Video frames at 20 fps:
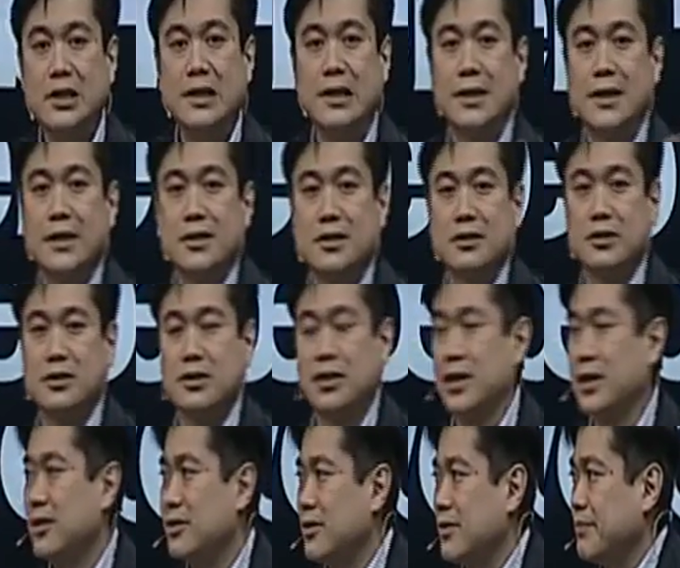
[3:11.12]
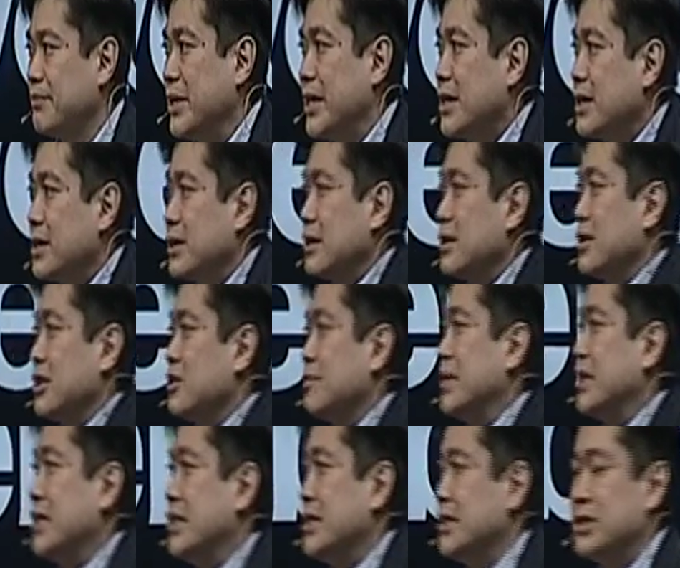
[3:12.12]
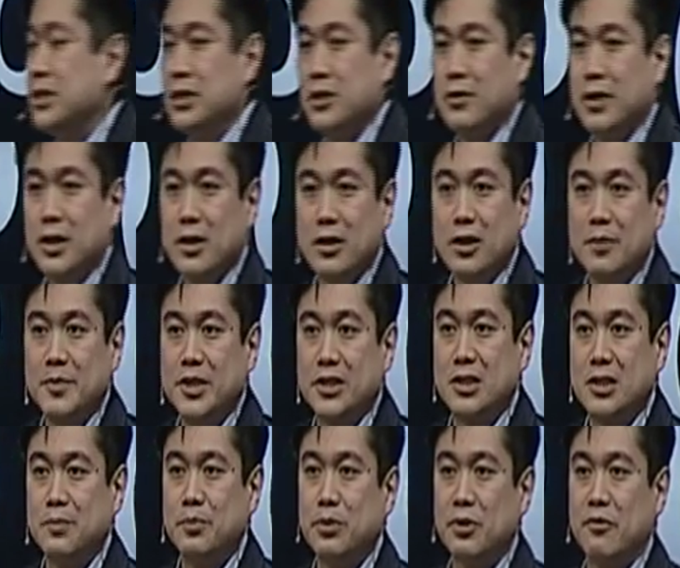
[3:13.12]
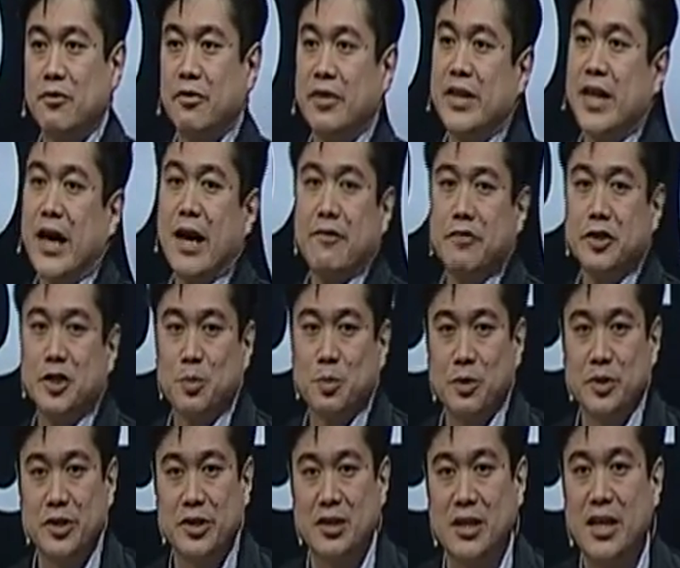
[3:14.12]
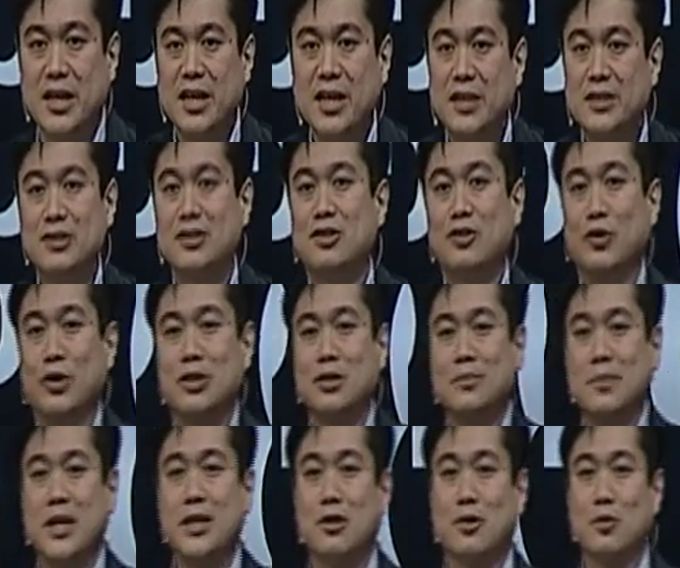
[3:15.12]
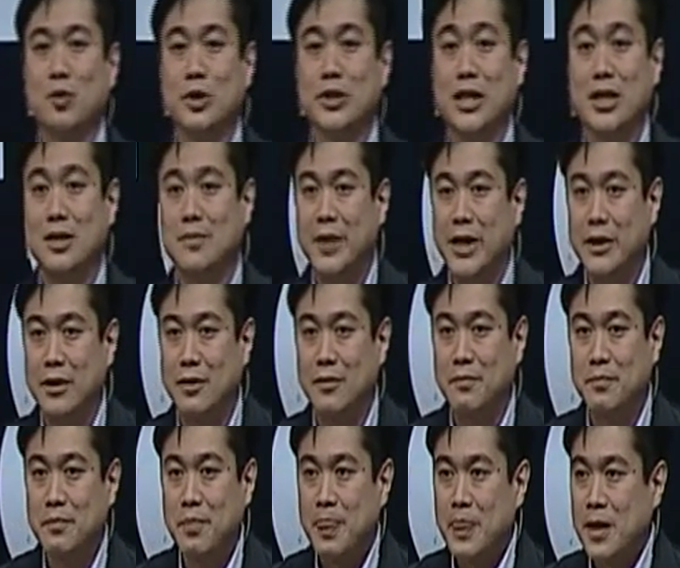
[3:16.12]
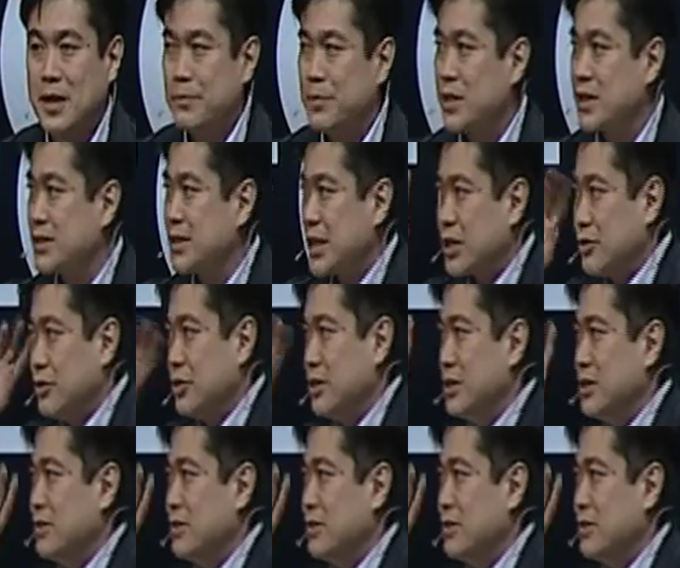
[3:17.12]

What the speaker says: connected together. Making it a little bit easier and a little bit simpler for the average person isn't going to make the world any better, because they couldn't